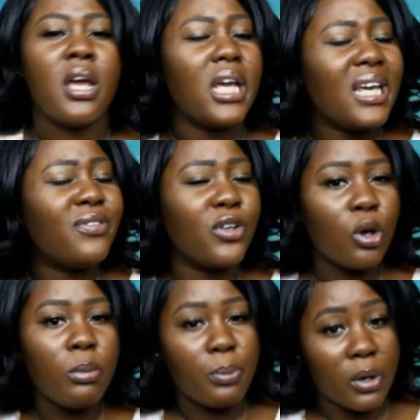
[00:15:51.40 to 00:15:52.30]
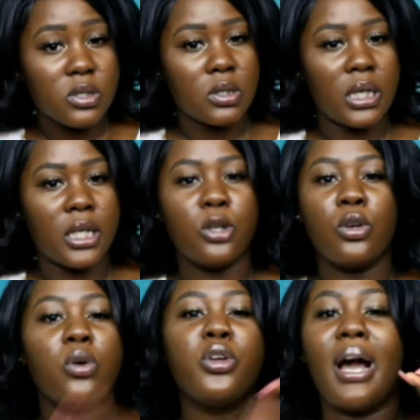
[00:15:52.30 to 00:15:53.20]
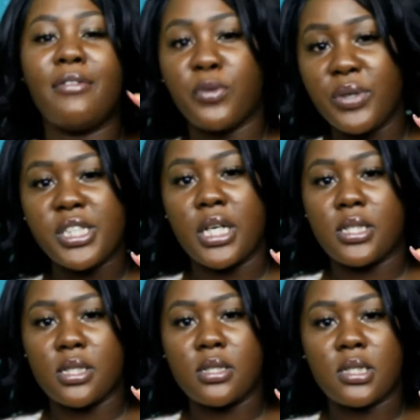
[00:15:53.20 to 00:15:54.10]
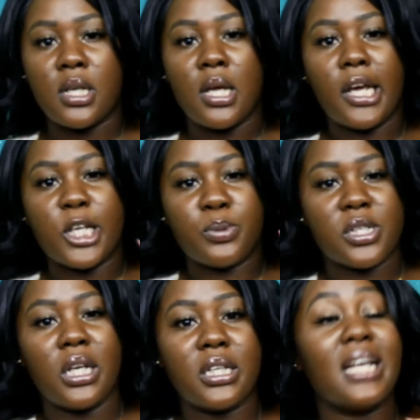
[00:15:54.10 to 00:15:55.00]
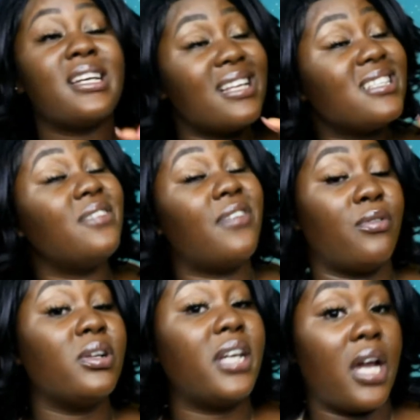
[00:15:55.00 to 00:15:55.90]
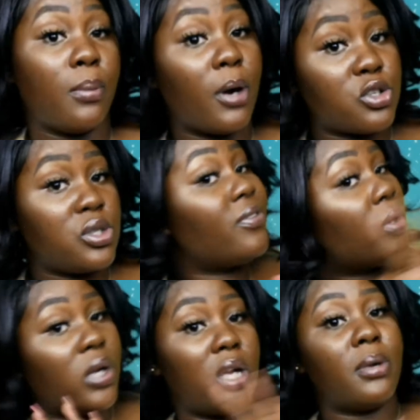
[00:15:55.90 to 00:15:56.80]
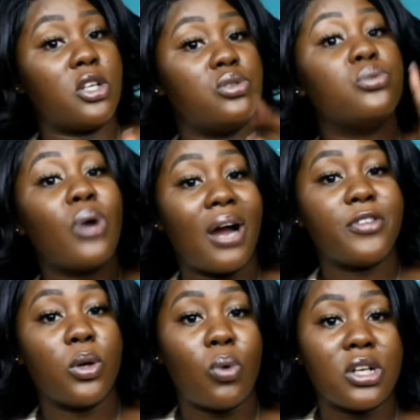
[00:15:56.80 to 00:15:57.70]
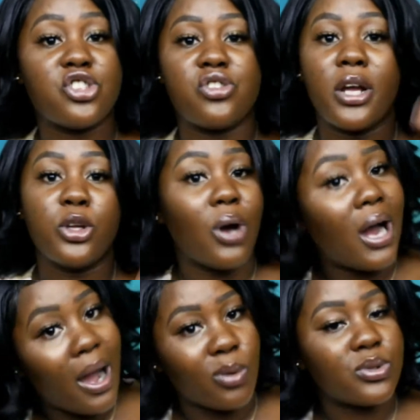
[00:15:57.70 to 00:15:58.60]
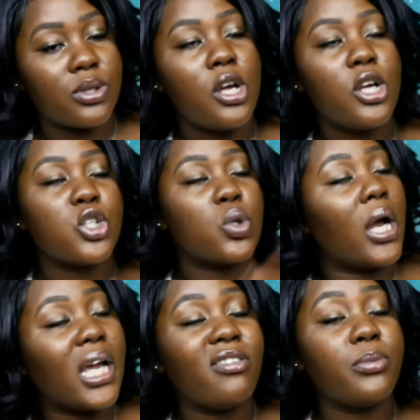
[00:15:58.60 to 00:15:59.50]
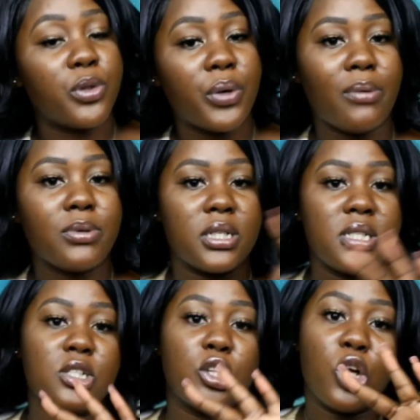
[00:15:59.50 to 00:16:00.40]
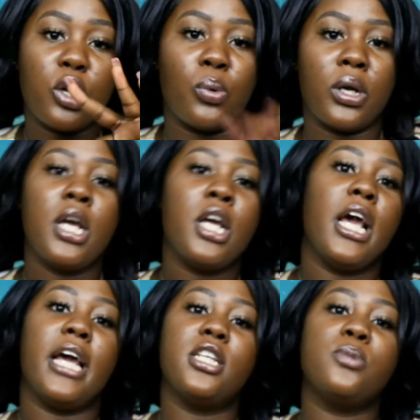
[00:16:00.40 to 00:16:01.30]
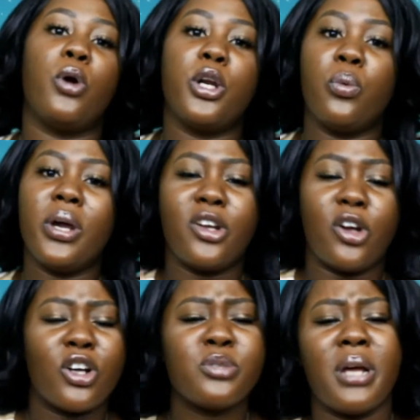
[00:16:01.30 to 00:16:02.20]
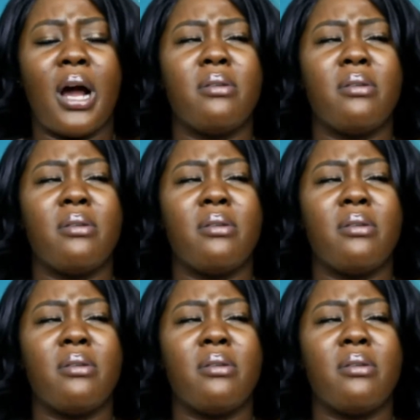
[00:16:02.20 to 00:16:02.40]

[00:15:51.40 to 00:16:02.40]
If you know me personally, you know you have 3 chances. Especially, and that's if I really care about you. If I don't care about you, after 1 strike, you are out. So I gave him 3, I was like, this is the third one. And this boy, the way he cursed me out, I was